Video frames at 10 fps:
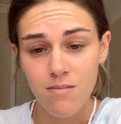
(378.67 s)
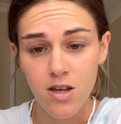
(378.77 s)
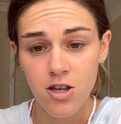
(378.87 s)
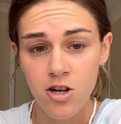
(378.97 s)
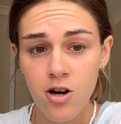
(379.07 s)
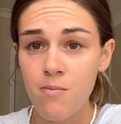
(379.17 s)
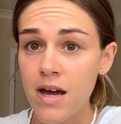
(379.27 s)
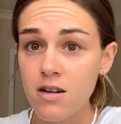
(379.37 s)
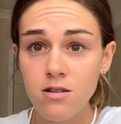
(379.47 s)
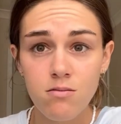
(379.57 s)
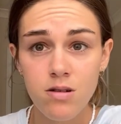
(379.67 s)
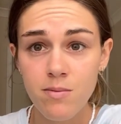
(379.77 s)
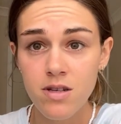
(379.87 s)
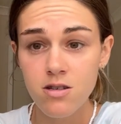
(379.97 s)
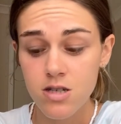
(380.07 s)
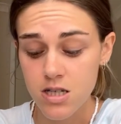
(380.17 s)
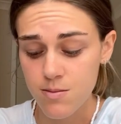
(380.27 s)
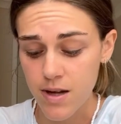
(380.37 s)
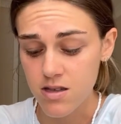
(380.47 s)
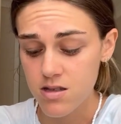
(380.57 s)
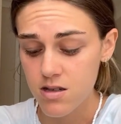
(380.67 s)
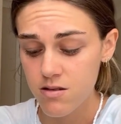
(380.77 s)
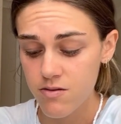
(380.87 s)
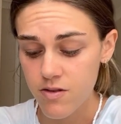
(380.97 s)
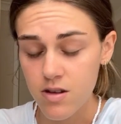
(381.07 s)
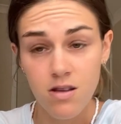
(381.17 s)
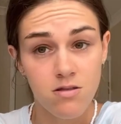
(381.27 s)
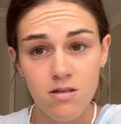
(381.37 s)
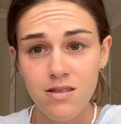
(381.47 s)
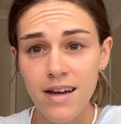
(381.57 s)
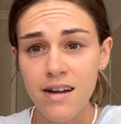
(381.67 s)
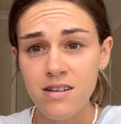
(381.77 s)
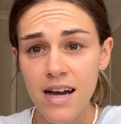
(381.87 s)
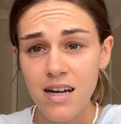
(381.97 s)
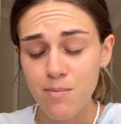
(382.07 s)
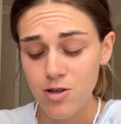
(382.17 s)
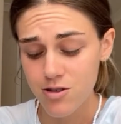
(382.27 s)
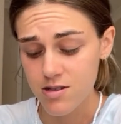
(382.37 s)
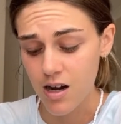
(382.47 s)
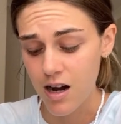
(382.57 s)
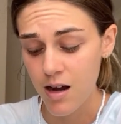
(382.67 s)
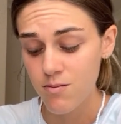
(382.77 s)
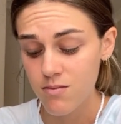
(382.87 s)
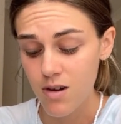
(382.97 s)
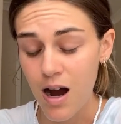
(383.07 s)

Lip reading: You know, medical appointments are expensive and they take up a lot of time.